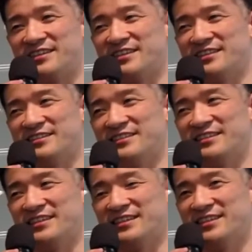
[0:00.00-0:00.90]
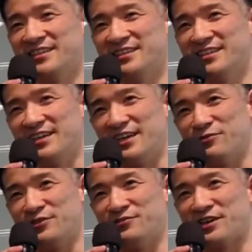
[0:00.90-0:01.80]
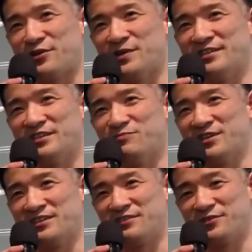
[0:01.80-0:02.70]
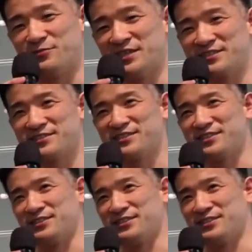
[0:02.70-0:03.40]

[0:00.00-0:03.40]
and I wouldn't recommend it, but if you must,